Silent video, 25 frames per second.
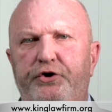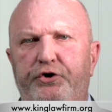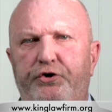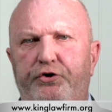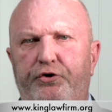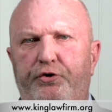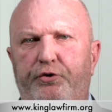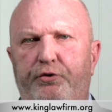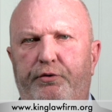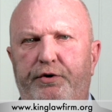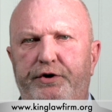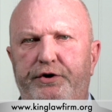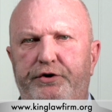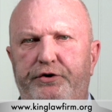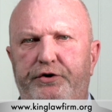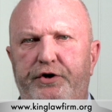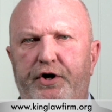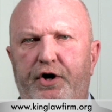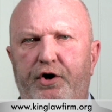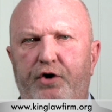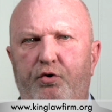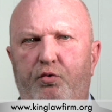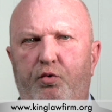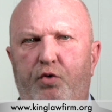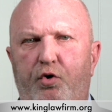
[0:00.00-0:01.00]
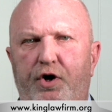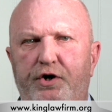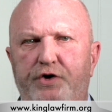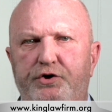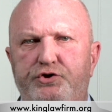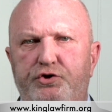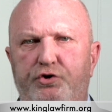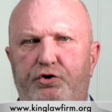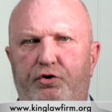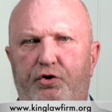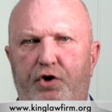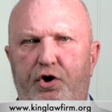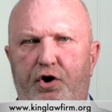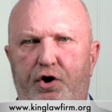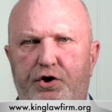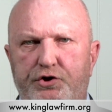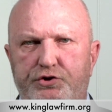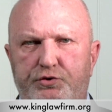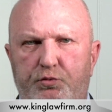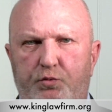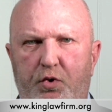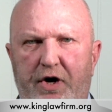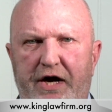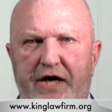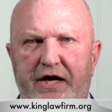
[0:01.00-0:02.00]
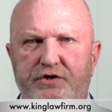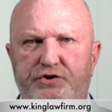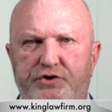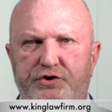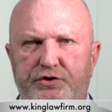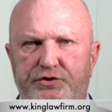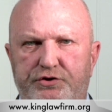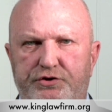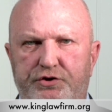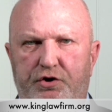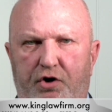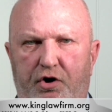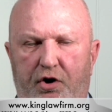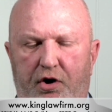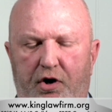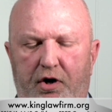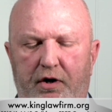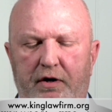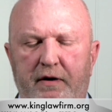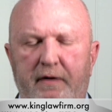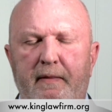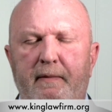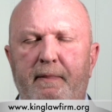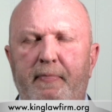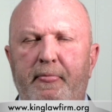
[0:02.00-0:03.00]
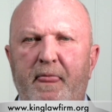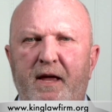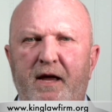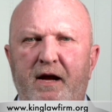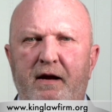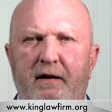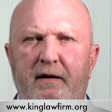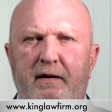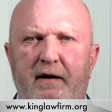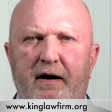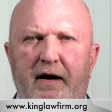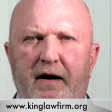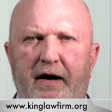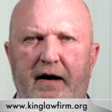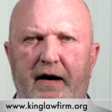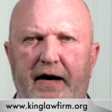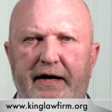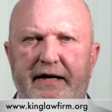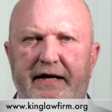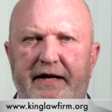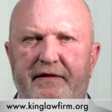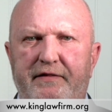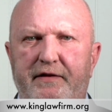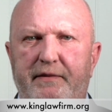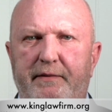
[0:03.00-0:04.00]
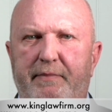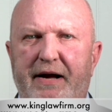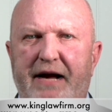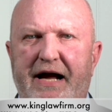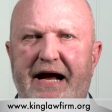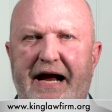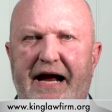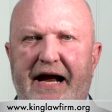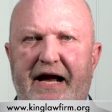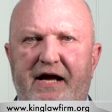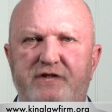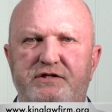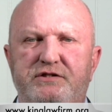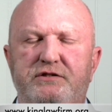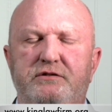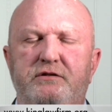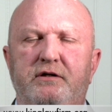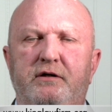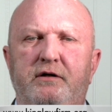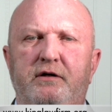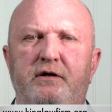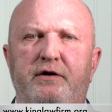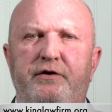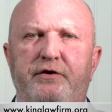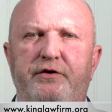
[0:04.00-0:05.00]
You're going to know what your lost wages are in the past.